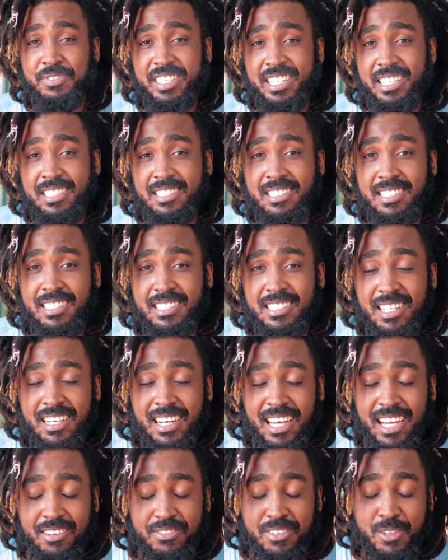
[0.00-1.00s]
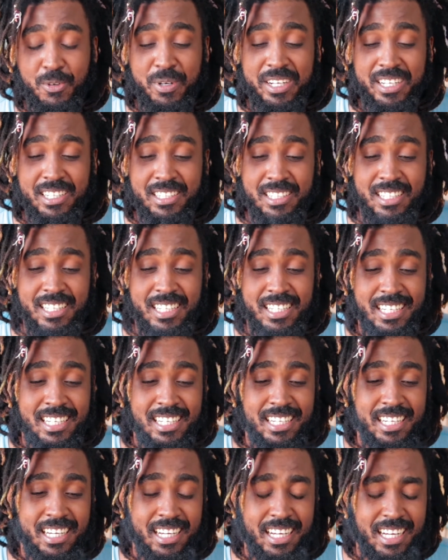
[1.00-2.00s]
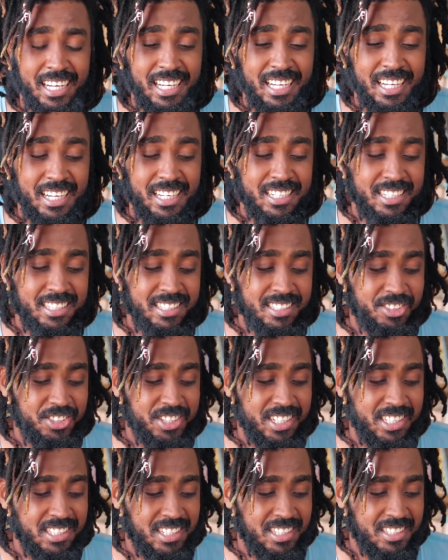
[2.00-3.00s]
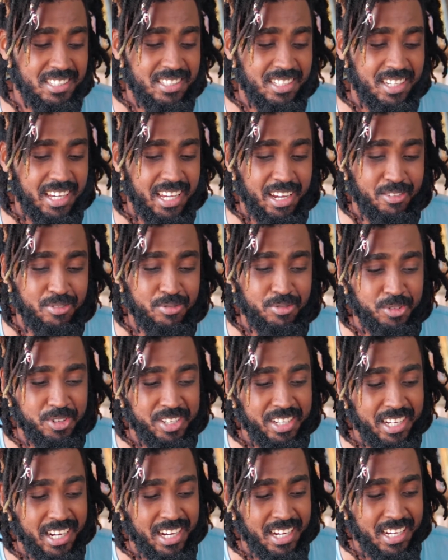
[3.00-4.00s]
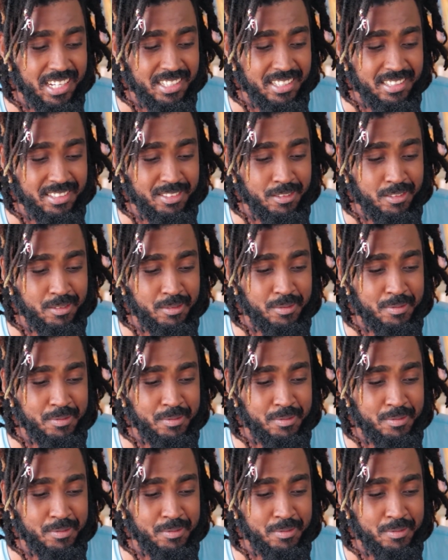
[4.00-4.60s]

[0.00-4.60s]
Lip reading: He's alive and well and just as carefree and